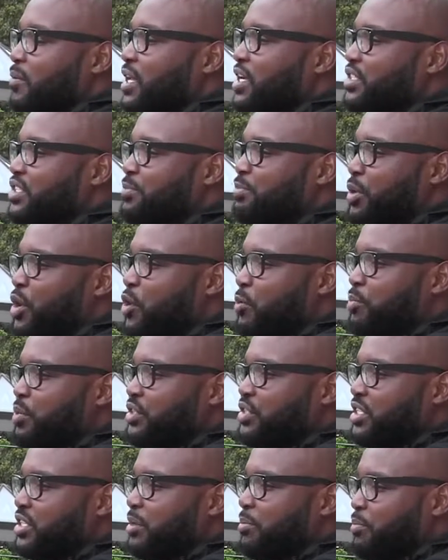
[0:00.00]
it's
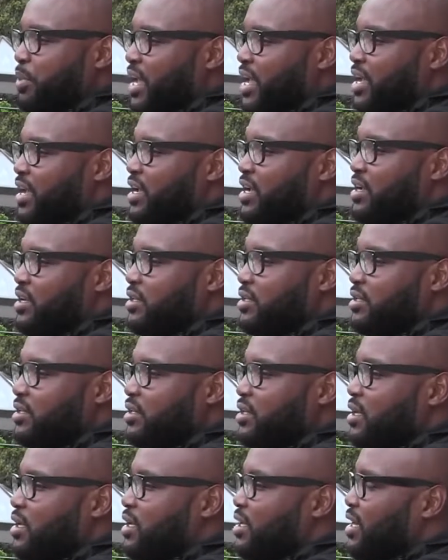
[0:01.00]
purpose in the pain.
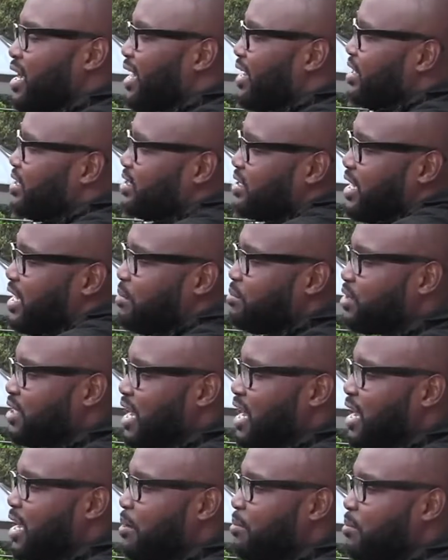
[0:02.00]
At the same
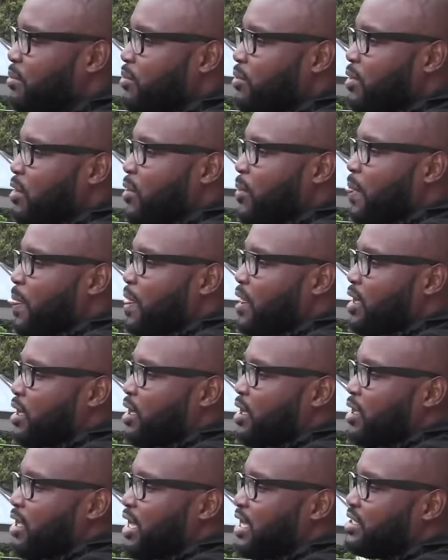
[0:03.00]
time,
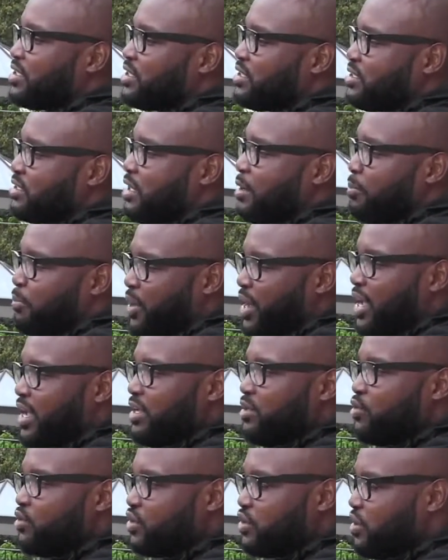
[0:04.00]
as a
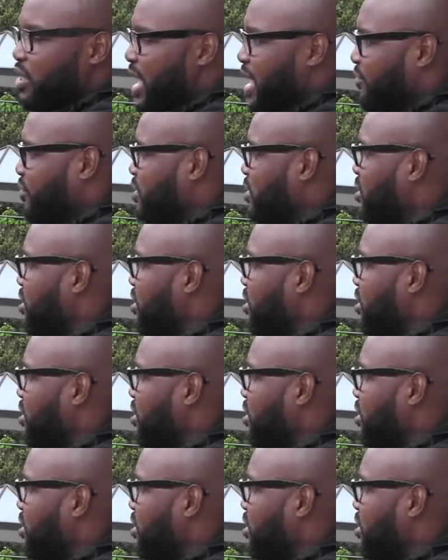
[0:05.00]
pain you still have to